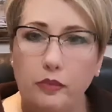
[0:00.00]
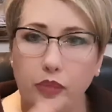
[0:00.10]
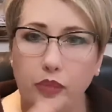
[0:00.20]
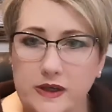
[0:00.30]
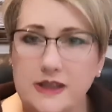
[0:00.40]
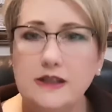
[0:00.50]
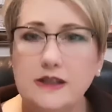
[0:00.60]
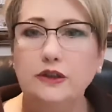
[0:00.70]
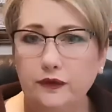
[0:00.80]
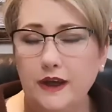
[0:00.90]

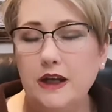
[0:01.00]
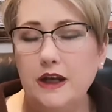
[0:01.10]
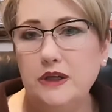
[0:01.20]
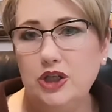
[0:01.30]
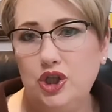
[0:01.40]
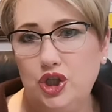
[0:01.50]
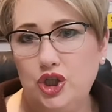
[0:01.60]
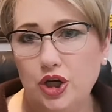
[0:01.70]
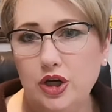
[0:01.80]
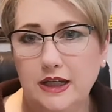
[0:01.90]
personal development
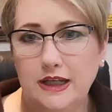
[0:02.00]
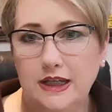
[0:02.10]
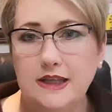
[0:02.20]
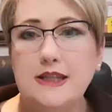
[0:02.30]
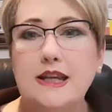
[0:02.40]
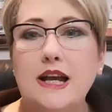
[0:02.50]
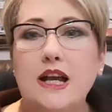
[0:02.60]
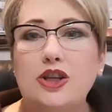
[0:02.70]
journeys